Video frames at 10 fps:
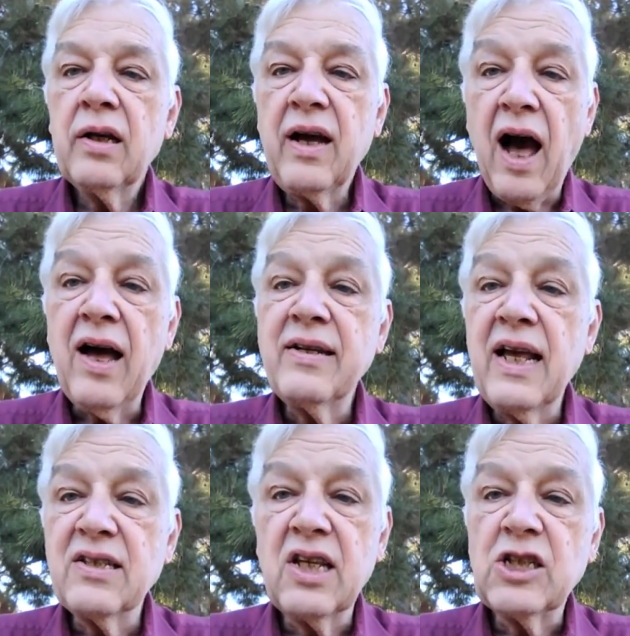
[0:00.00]
God
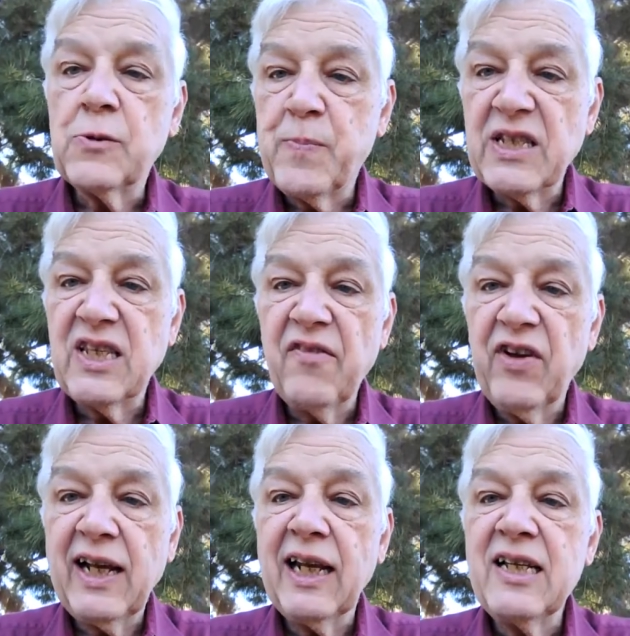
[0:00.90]
doesn't
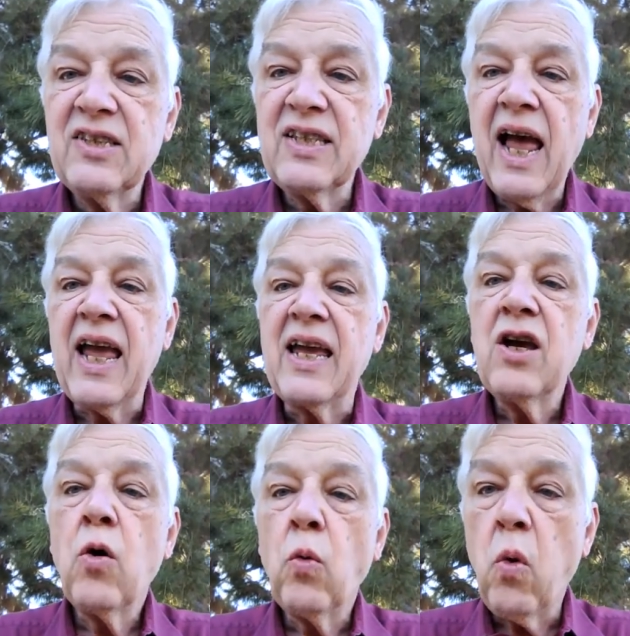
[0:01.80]
specifically say
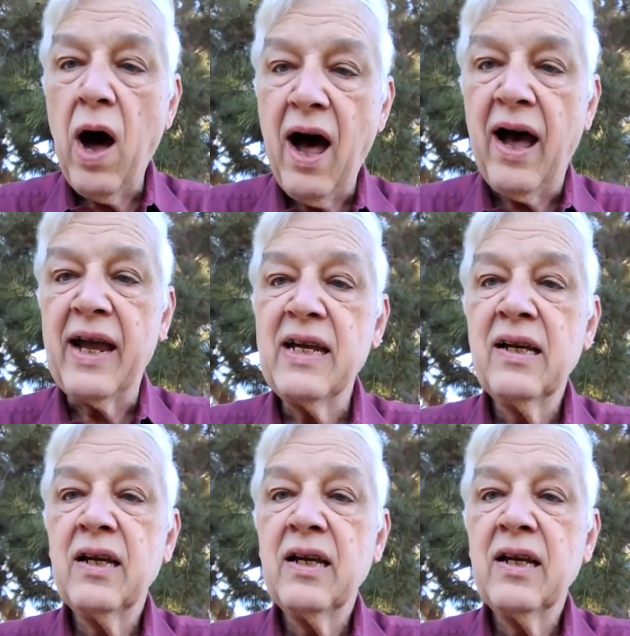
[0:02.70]
why